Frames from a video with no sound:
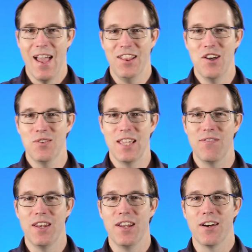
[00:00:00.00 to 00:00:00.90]
Hello,
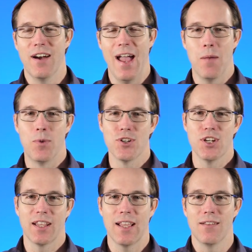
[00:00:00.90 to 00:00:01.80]
David here at
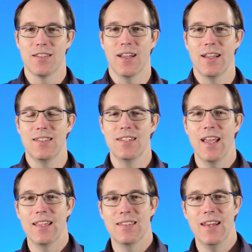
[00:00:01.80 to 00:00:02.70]

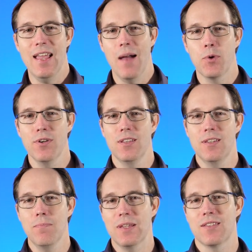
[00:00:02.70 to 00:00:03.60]
merchantaccounts.ca. Today I'm going to
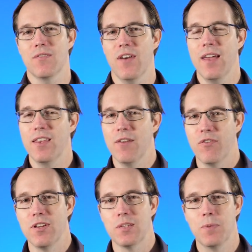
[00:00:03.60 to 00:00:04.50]
demystify the
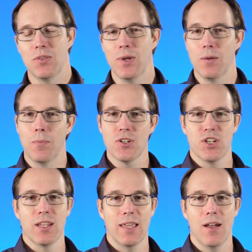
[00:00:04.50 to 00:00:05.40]
difference between a
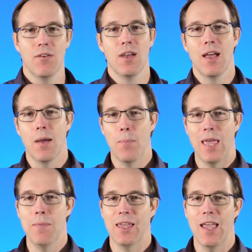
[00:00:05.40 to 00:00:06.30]
merchant account, a
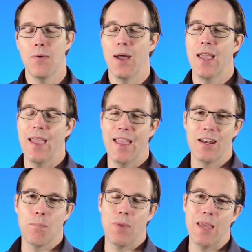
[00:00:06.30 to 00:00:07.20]
payment gateway,
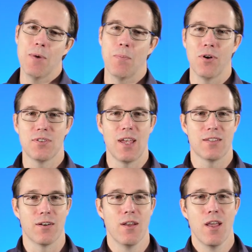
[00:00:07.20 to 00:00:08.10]
and a payment
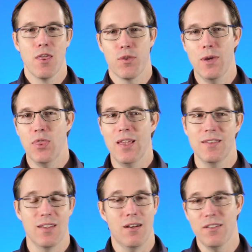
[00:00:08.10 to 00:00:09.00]
processor. Three
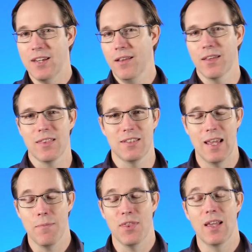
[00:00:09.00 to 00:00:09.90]
things that all sound like the
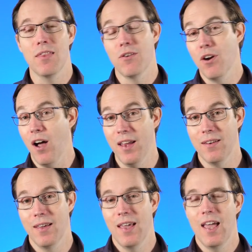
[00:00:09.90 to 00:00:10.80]
same thing, they're
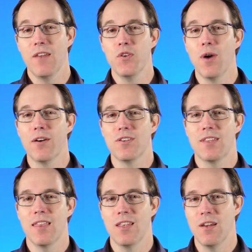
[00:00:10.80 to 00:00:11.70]
not. And if you
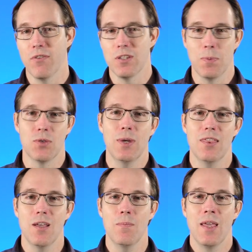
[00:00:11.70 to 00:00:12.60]
understand the difference
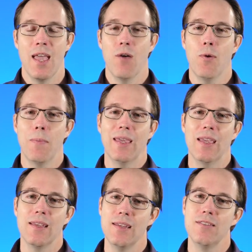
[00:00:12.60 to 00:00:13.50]
between them, it will make
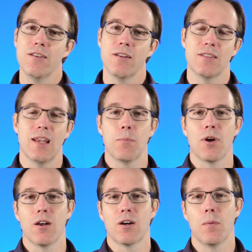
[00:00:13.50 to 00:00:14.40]
it easier to set up
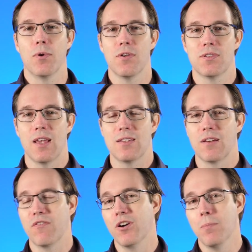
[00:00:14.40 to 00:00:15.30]
credit card
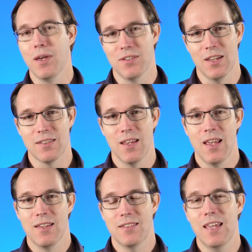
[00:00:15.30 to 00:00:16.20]
processing for your business.
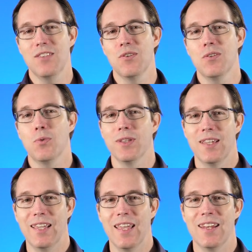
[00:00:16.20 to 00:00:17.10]
Stay tuned, we'll
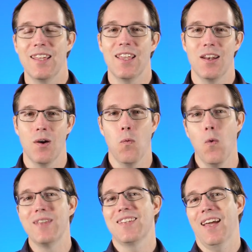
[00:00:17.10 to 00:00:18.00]
dig in
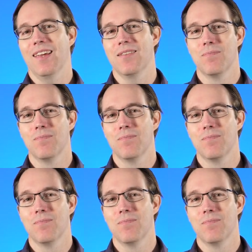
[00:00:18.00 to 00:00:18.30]
1 second.